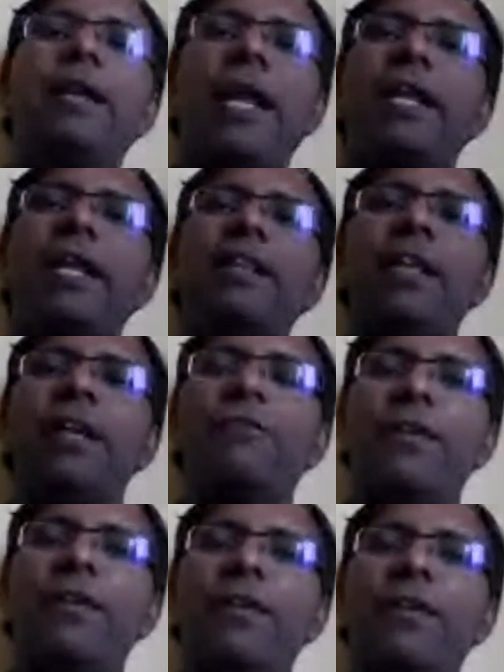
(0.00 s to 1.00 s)
By
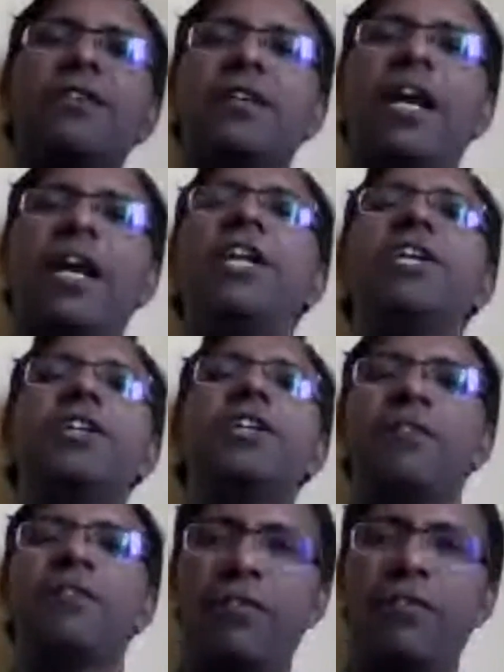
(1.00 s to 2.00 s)
running the first
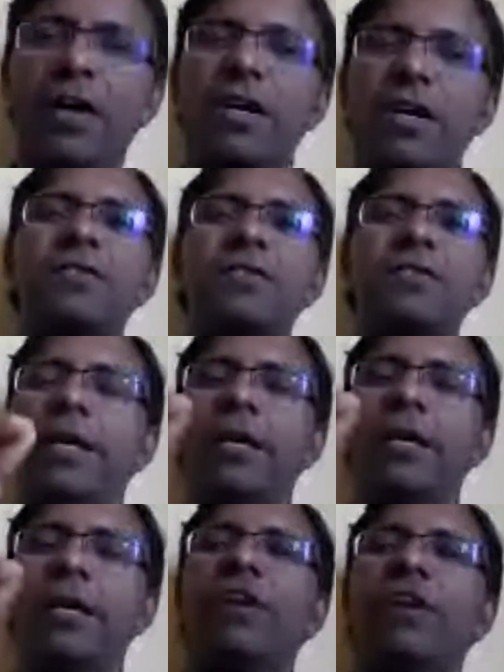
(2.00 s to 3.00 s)
condition
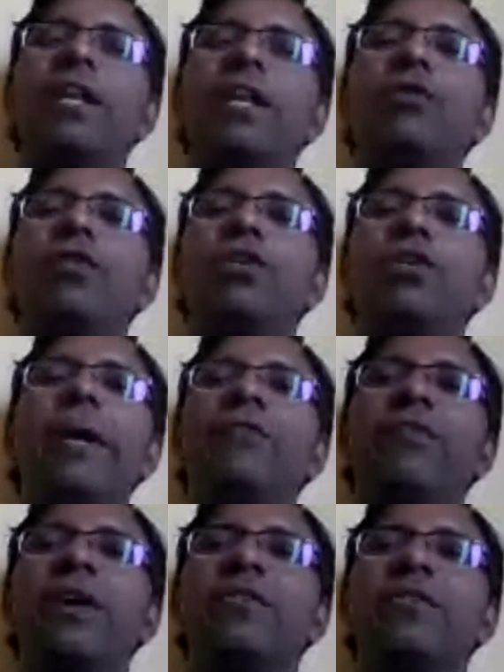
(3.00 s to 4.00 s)
first, the gender equal to
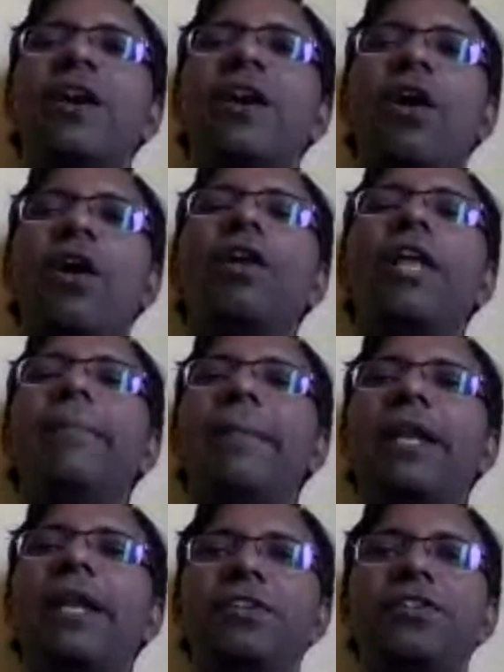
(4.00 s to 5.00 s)
male first, all
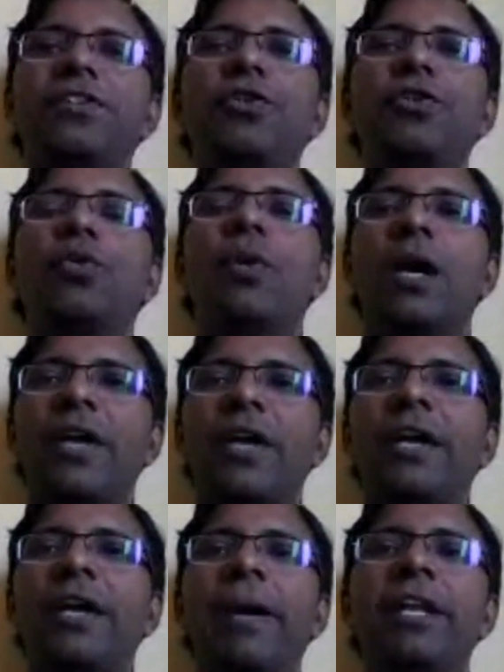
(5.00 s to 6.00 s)
I managed to do was
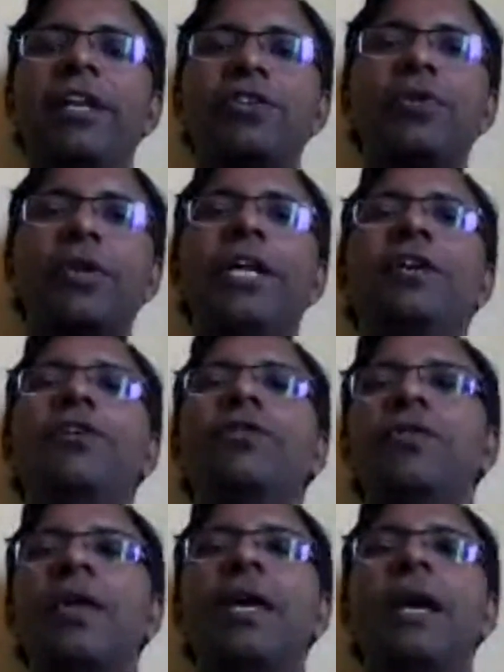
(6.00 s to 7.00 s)
I managed to
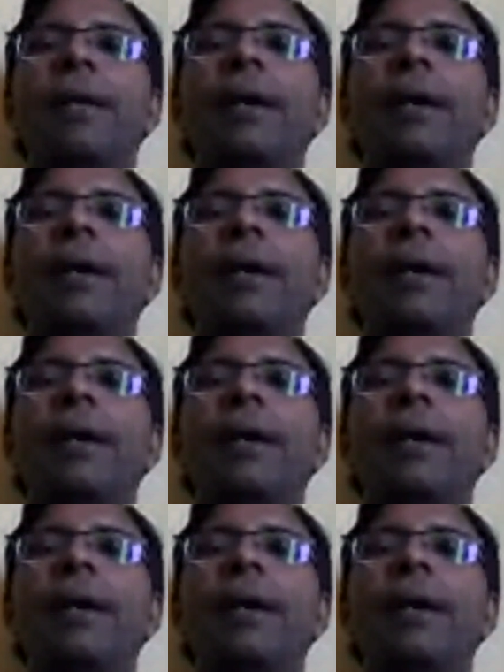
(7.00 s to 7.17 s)
reduce